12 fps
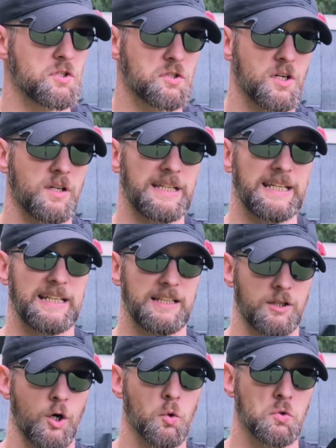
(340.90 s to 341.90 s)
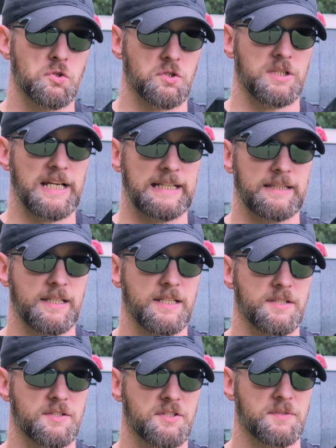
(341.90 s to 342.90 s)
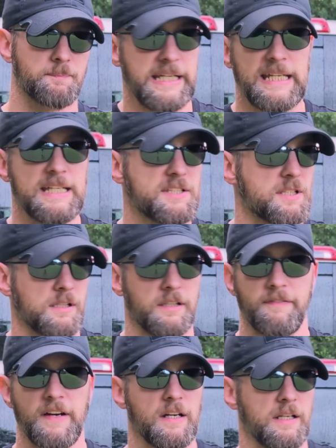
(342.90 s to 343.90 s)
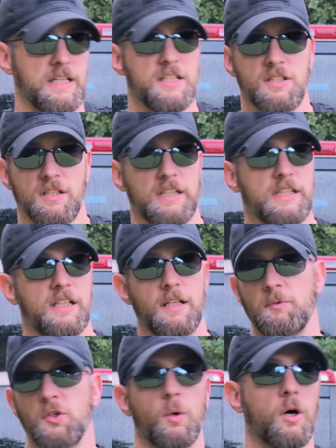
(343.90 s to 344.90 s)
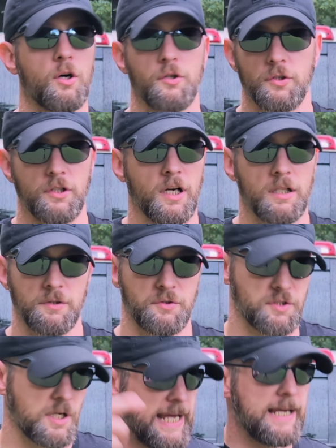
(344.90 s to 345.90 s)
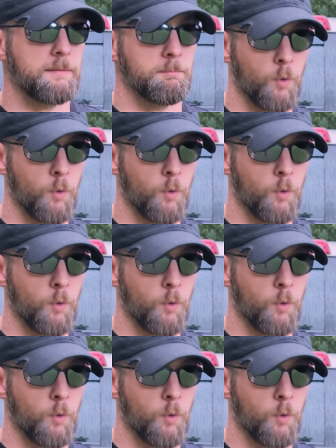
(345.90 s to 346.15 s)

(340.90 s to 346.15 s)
you start getting into holsters like this, very easily get up to $100 and